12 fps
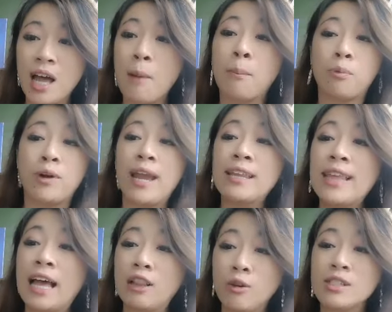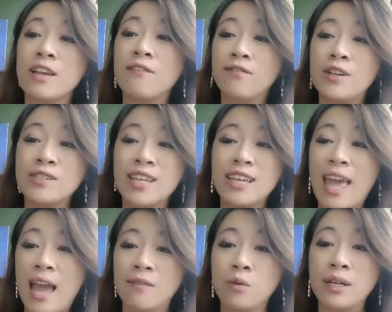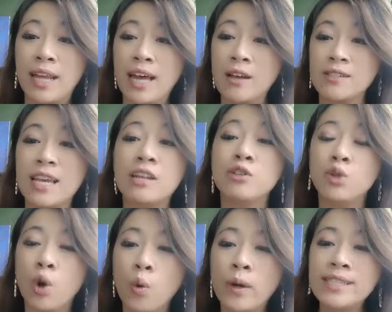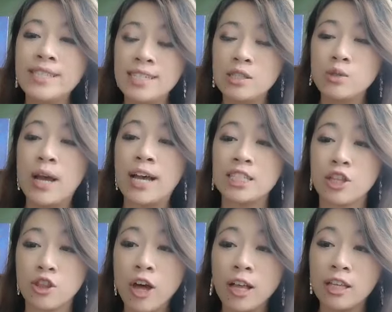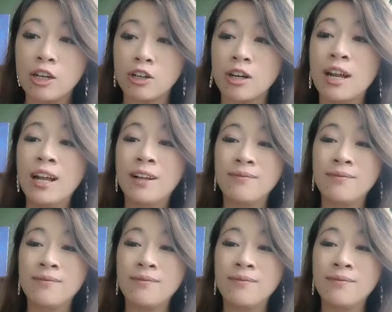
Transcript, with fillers: A brand that looks and feels like everyone else, and no one sees you as a thought leader,